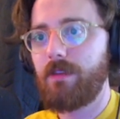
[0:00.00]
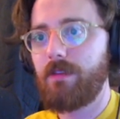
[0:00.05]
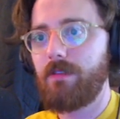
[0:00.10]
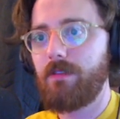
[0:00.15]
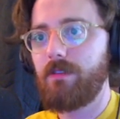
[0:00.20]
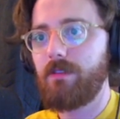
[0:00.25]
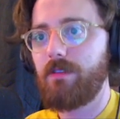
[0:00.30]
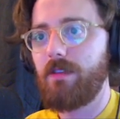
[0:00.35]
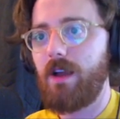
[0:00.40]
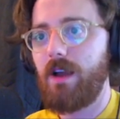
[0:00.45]

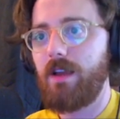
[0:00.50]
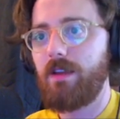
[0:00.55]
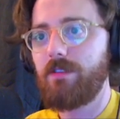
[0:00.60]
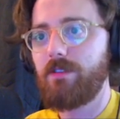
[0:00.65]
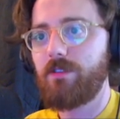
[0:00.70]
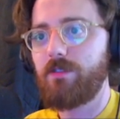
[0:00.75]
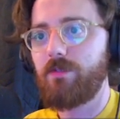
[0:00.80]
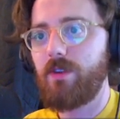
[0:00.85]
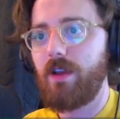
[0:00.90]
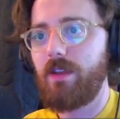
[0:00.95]

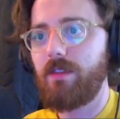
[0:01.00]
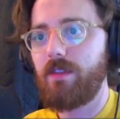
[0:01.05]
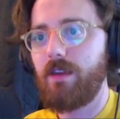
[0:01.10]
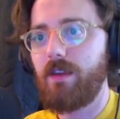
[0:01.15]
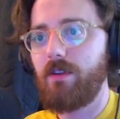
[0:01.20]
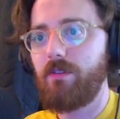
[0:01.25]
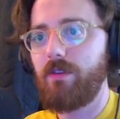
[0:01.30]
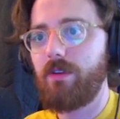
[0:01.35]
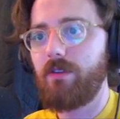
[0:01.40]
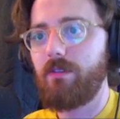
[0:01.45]
lines right
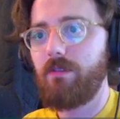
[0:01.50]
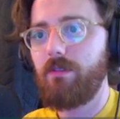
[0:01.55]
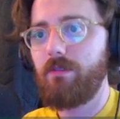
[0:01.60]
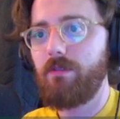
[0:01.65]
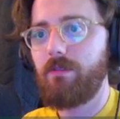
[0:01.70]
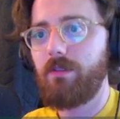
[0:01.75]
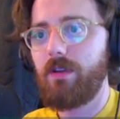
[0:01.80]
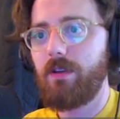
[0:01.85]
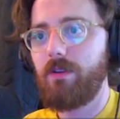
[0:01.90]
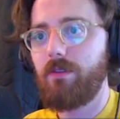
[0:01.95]
there. Oh,
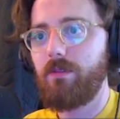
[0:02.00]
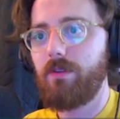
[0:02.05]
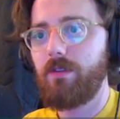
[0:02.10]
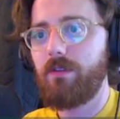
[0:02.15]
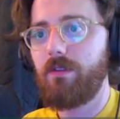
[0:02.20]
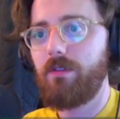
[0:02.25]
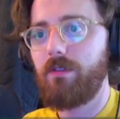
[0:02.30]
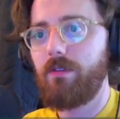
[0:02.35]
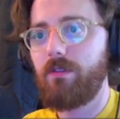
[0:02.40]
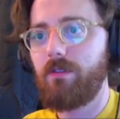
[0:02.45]
hey, what?
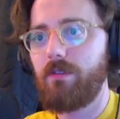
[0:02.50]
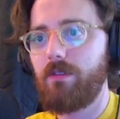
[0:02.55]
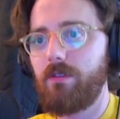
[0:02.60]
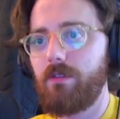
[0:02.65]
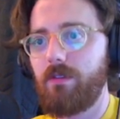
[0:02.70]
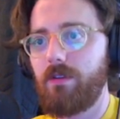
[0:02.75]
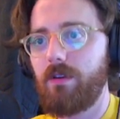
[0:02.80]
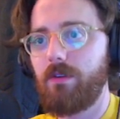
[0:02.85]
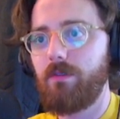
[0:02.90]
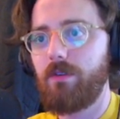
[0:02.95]
No.
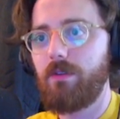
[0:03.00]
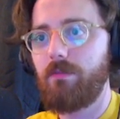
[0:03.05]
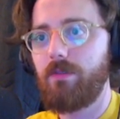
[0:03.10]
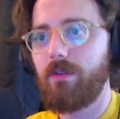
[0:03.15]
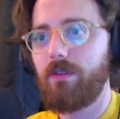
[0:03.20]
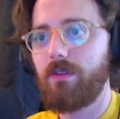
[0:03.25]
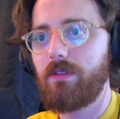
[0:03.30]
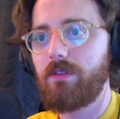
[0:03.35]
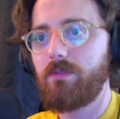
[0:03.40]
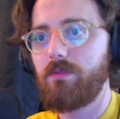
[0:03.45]
I want to put
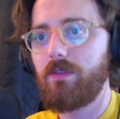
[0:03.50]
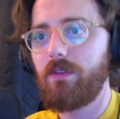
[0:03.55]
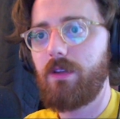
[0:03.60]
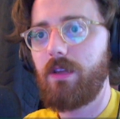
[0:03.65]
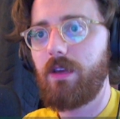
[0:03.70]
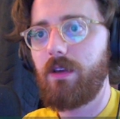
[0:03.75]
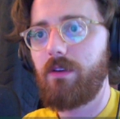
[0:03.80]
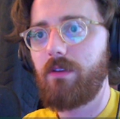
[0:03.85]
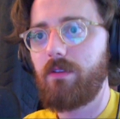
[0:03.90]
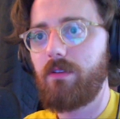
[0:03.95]
this one
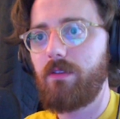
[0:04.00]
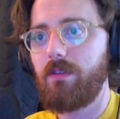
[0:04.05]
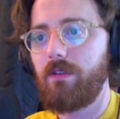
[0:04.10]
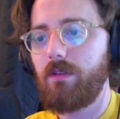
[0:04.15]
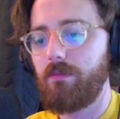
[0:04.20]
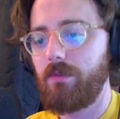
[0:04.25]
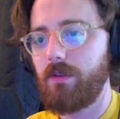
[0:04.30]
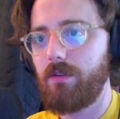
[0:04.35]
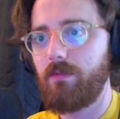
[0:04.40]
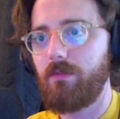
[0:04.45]
out a little
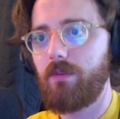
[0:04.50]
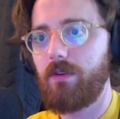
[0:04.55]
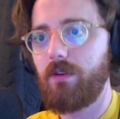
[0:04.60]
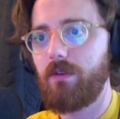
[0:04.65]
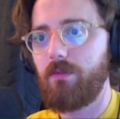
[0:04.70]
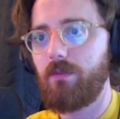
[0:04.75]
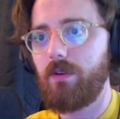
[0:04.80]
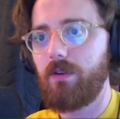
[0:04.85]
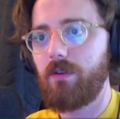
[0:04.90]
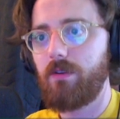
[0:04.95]
bit.
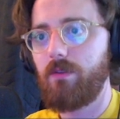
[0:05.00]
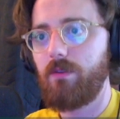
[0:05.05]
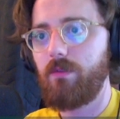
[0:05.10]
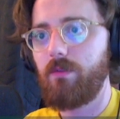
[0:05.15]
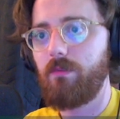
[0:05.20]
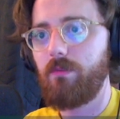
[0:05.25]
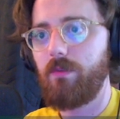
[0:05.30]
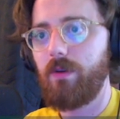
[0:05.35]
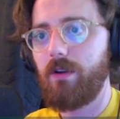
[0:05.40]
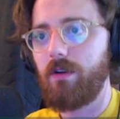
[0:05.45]
Where? Oh,
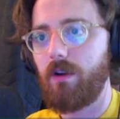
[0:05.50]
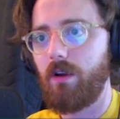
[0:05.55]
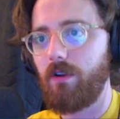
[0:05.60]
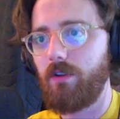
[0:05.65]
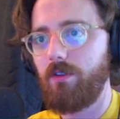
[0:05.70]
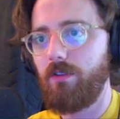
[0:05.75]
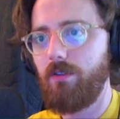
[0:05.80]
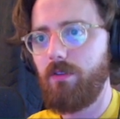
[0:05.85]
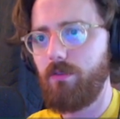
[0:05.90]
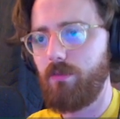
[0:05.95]
where are
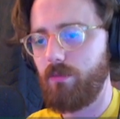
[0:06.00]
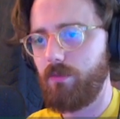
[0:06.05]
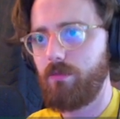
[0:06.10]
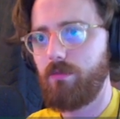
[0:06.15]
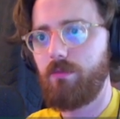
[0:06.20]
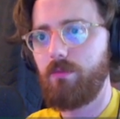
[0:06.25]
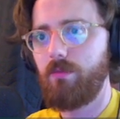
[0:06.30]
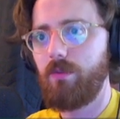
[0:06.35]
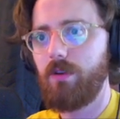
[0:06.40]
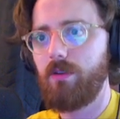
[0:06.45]
you?
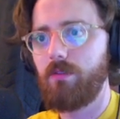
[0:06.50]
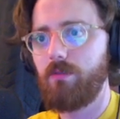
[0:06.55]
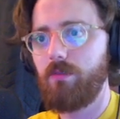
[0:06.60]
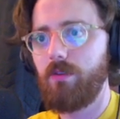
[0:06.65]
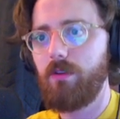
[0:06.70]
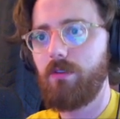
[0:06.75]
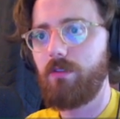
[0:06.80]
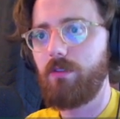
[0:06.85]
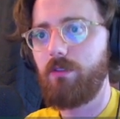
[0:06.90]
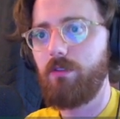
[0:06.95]
Where
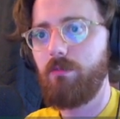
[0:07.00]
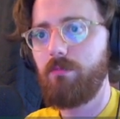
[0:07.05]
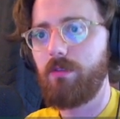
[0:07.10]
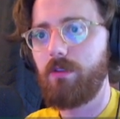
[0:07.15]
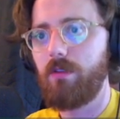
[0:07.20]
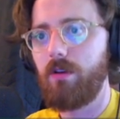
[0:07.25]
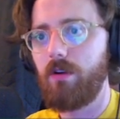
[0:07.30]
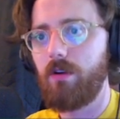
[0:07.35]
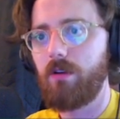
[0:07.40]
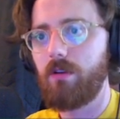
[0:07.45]
do you
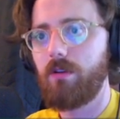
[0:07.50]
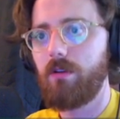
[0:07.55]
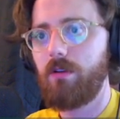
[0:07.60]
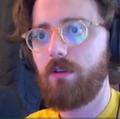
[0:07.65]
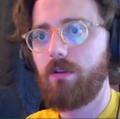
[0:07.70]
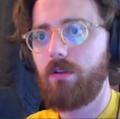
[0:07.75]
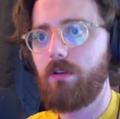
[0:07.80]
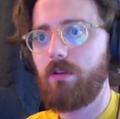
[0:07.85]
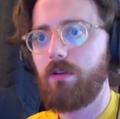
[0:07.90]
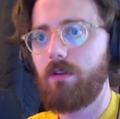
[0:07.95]
belong?
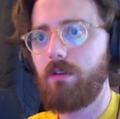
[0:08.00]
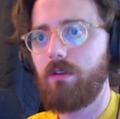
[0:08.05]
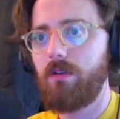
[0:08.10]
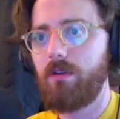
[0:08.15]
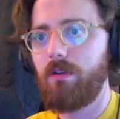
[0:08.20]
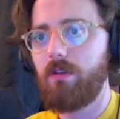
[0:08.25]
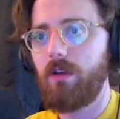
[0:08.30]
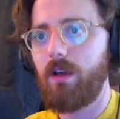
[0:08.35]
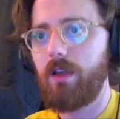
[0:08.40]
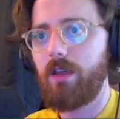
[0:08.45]

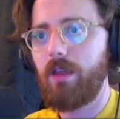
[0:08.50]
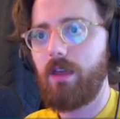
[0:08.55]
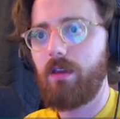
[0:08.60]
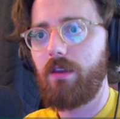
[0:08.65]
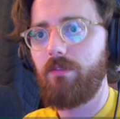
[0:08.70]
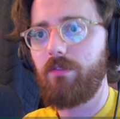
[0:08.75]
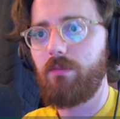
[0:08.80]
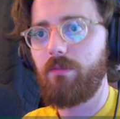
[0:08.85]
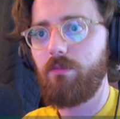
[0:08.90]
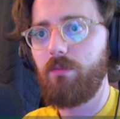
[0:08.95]
I can't
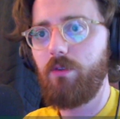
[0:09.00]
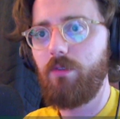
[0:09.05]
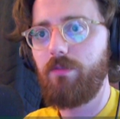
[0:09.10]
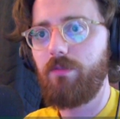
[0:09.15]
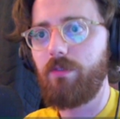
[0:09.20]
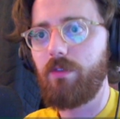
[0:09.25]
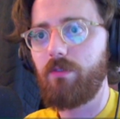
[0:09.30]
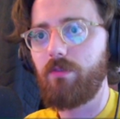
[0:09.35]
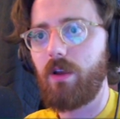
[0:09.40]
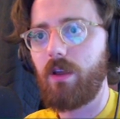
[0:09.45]
even move
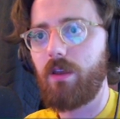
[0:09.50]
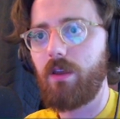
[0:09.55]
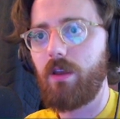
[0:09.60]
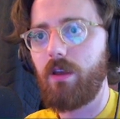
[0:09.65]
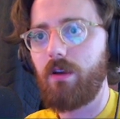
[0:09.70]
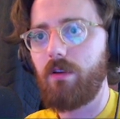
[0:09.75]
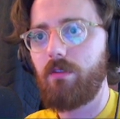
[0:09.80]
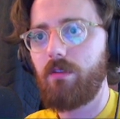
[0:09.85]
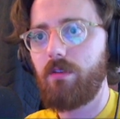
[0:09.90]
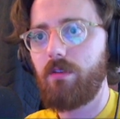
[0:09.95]
you right now.